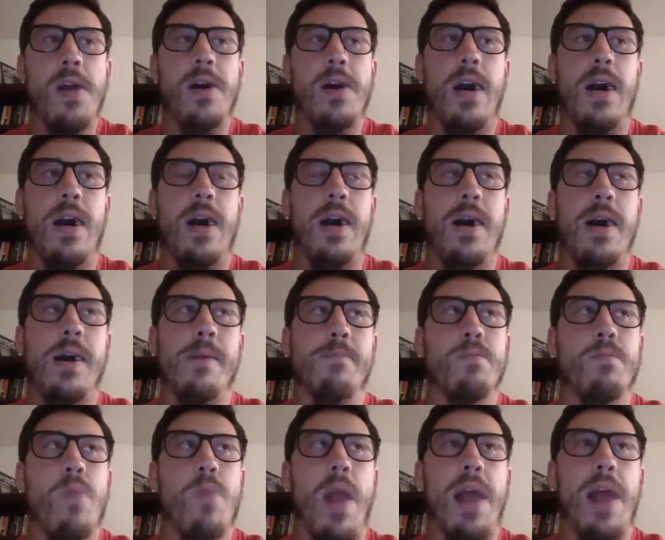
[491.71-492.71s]

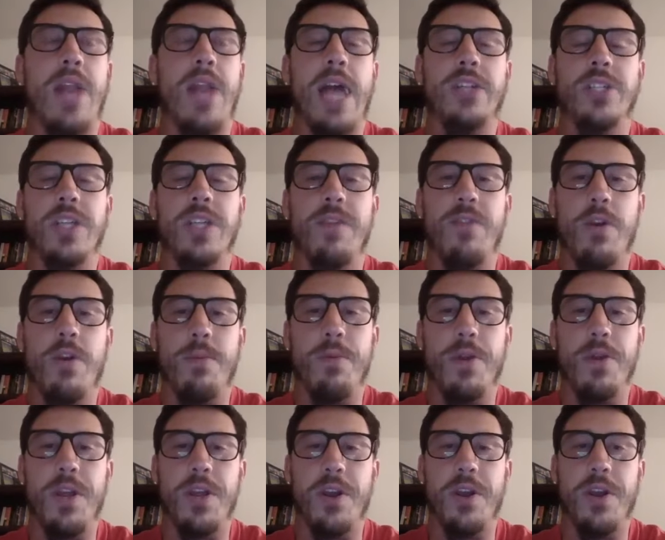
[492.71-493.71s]
And that should give you a
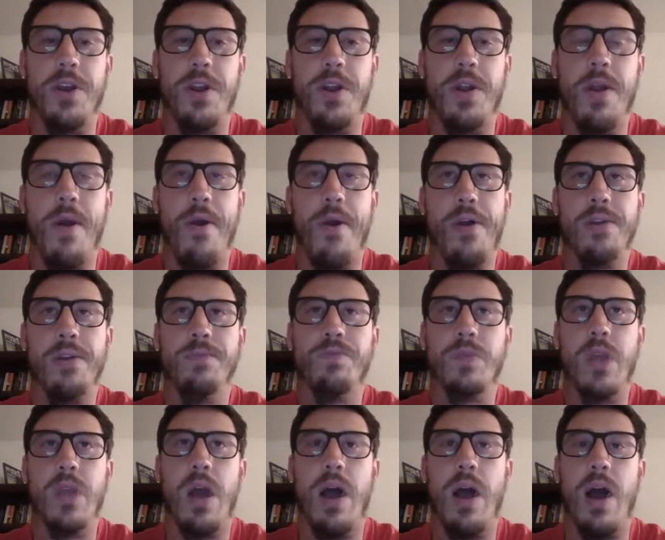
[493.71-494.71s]
pretty good
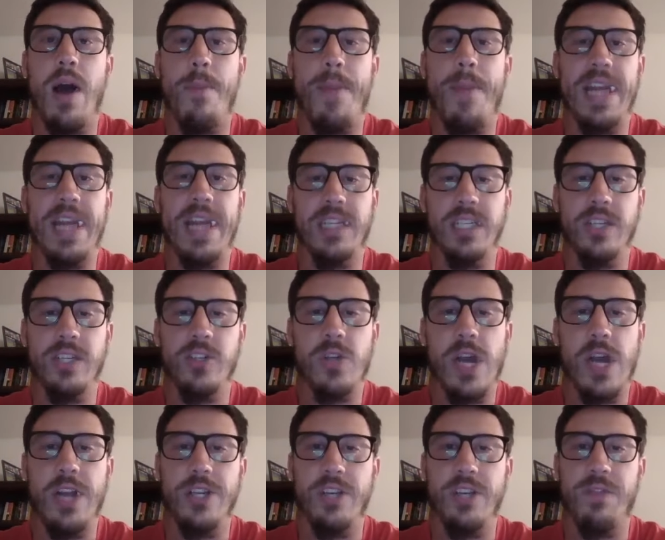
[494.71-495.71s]
pacing
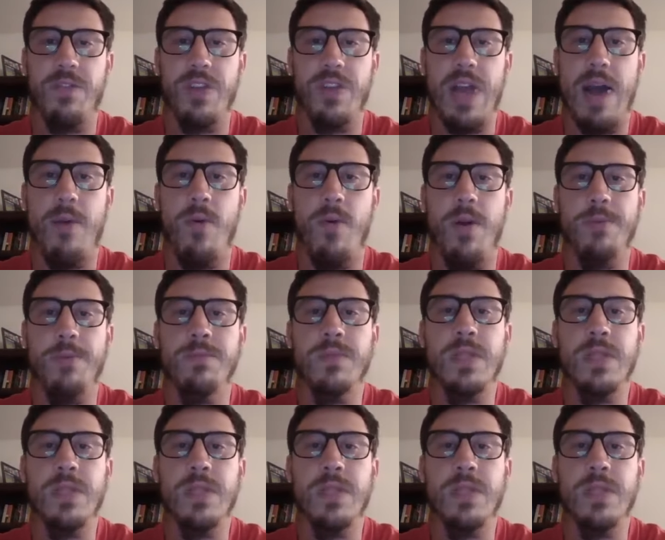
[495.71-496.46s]
strategy for that one.